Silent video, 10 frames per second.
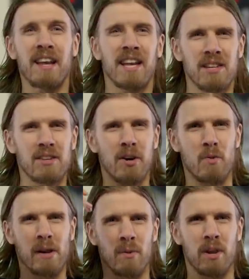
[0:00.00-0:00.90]
and get to know
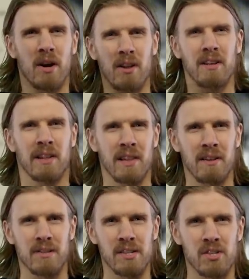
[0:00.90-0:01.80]
why we all
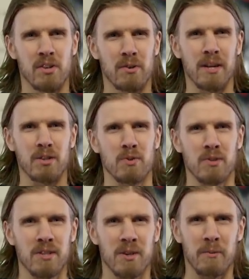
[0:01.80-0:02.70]
love this dude and his
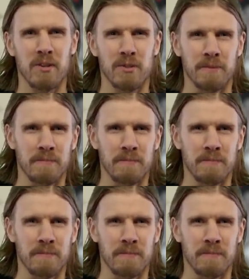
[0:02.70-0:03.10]
music so much.